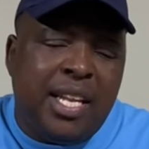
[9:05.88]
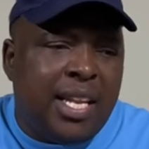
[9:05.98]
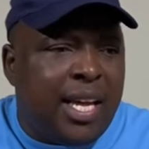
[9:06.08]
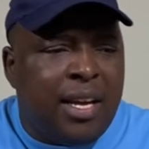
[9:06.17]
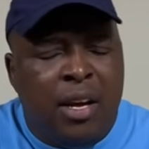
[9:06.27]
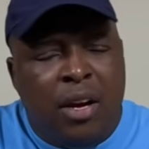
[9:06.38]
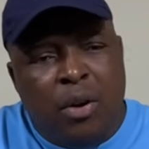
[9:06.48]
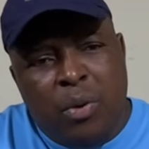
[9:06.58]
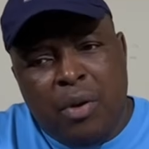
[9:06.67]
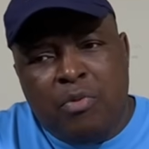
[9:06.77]
like
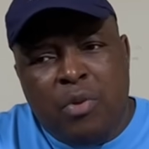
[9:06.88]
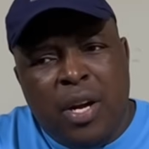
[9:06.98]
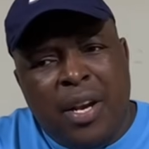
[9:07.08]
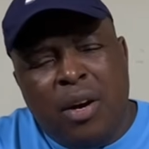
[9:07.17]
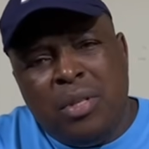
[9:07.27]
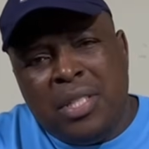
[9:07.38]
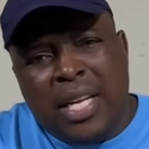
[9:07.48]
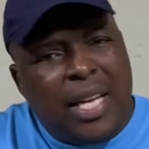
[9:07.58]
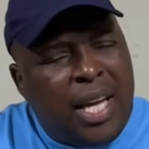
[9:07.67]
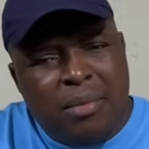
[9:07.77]
we are now
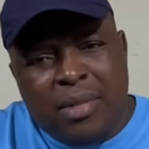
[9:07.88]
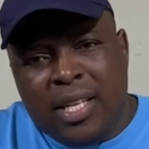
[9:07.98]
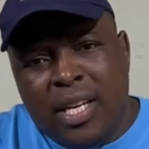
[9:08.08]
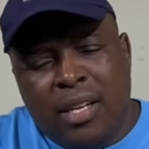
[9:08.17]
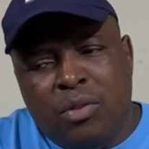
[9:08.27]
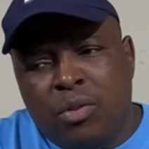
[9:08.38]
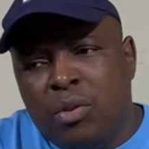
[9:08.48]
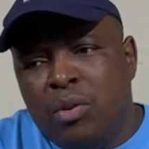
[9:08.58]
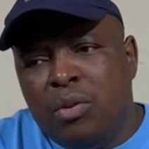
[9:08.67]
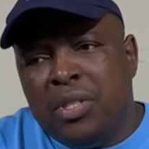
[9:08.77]
10 games in,
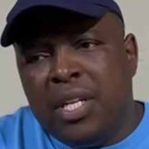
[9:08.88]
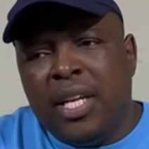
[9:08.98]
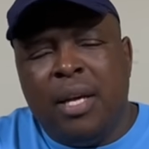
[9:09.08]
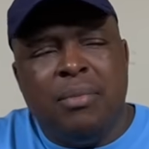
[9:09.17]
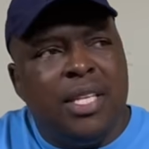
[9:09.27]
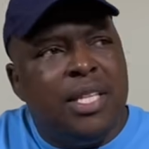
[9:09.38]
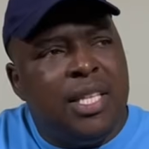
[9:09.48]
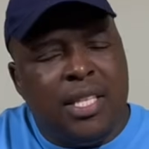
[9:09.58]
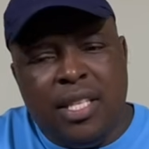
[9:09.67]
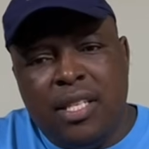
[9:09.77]
so 10 games in
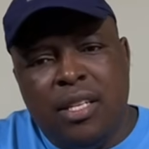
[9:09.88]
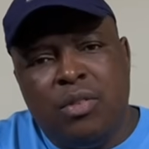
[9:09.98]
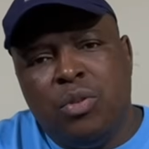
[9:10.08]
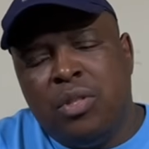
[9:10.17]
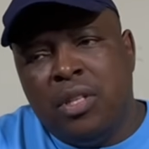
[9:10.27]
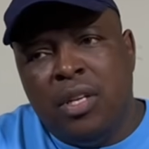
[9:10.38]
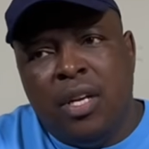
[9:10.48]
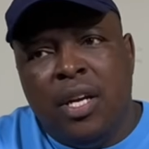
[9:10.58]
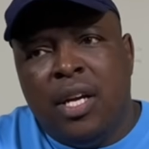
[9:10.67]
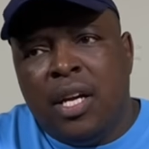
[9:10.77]
the season should
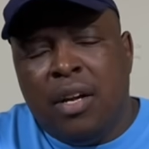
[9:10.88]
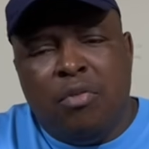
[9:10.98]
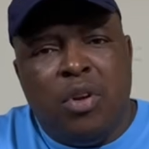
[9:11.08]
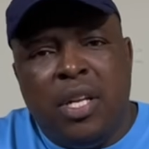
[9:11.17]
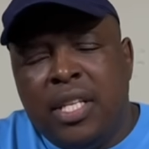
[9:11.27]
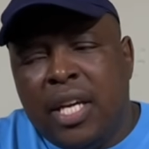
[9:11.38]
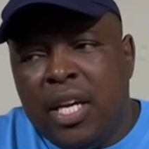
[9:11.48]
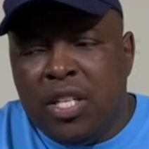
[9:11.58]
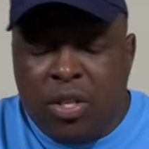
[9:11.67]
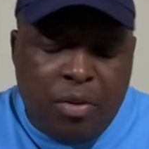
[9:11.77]
give you an
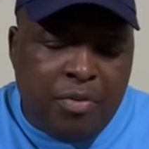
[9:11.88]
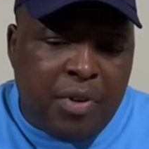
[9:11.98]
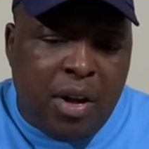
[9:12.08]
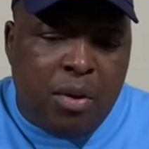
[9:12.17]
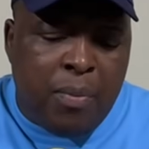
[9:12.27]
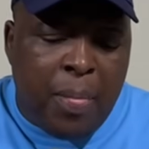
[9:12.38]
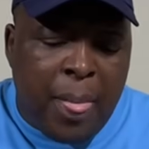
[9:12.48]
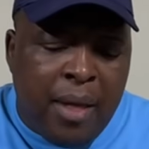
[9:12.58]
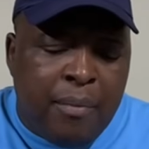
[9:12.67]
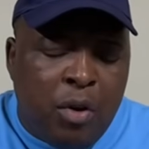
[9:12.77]
indication of
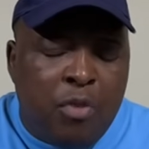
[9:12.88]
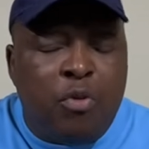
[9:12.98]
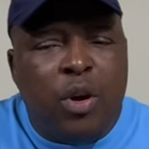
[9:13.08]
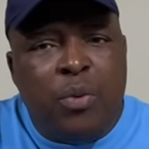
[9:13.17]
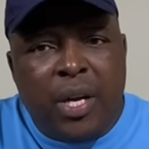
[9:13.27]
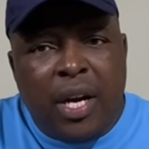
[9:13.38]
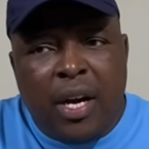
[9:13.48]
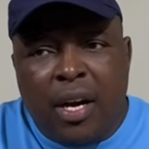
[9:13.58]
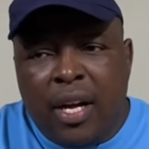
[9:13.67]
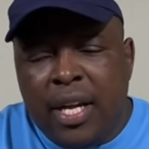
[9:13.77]
where we
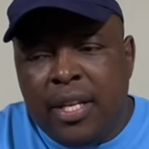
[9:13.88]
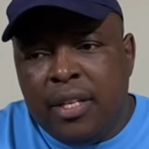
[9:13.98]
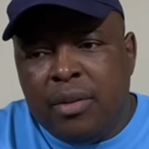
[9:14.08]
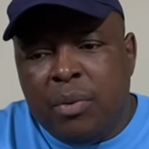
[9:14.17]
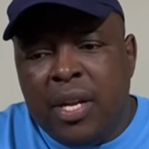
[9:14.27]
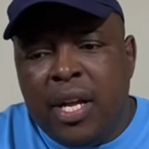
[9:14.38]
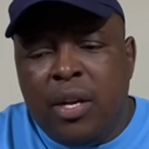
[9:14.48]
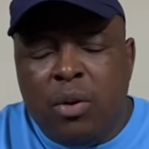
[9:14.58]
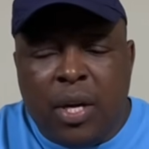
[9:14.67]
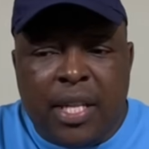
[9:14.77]
are. And when I
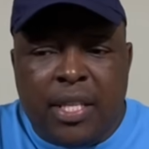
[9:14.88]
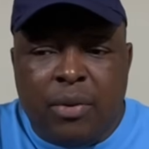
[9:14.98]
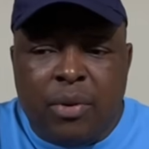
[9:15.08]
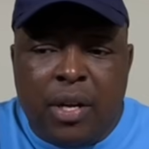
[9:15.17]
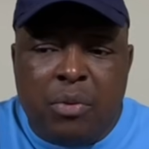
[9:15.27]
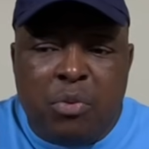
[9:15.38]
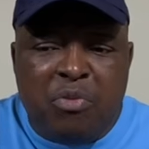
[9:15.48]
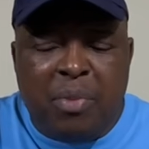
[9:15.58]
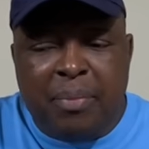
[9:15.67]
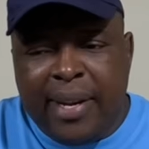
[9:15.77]
look at the way
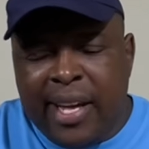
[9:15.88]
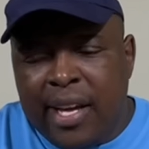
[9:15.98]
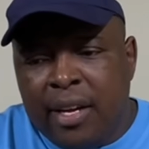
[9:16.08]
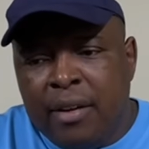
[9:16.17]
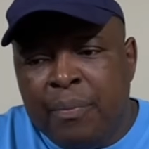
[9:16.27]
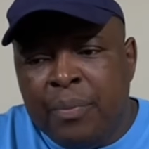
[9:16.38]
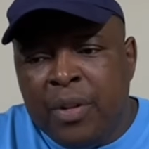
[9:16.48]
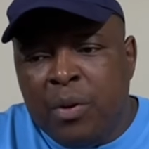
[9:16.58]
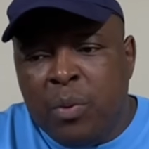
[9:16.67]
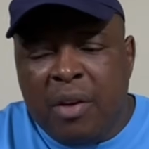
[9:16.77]
we've been playing,
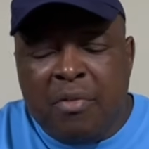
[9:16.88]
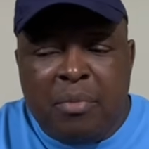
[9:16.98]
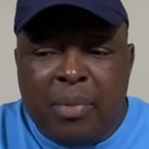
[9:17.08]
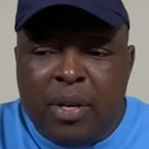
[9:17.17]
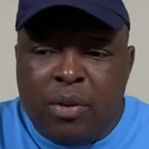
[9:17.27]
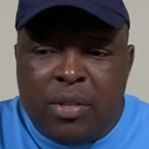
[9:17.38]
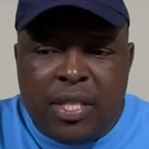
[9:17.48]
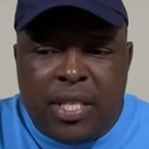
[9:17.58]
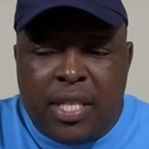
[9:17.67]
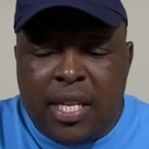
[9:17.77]
we haven't been
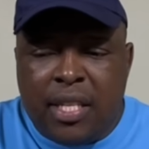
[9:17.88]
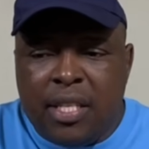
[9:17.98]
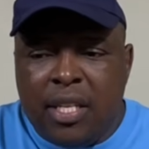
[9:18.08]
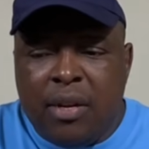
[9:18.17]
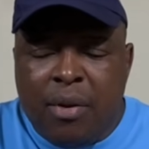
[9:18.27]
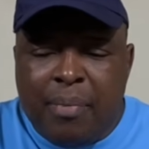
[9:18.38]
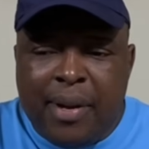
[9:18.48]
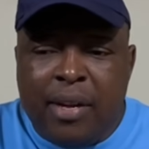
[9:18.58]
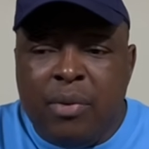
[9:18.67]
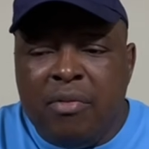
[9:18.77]
consistent in our
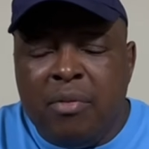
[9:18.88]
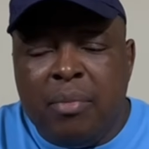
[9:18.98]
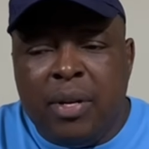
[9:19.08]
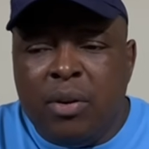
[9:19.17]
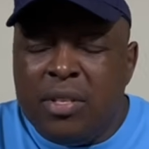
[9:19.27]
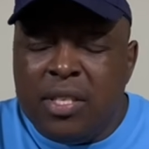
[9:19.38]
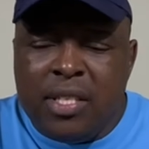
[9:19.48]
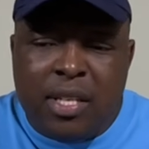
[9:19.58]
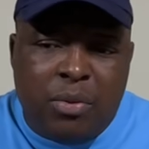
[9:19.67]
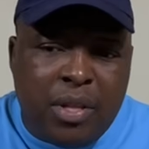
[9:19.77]
play. We haven't been
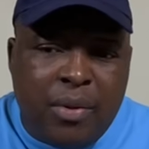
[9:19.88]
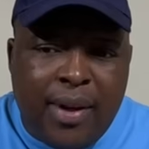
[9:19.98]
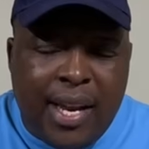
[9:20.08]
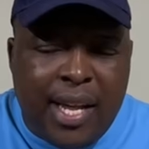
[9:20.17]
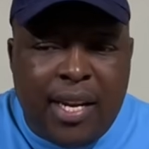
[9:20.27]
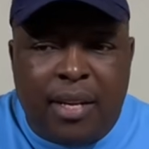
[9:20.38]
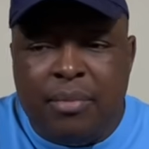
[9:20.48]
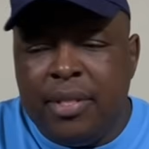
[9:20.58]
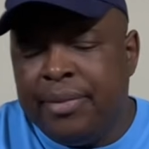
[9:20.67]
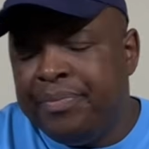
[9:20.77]
consistent with our lineups,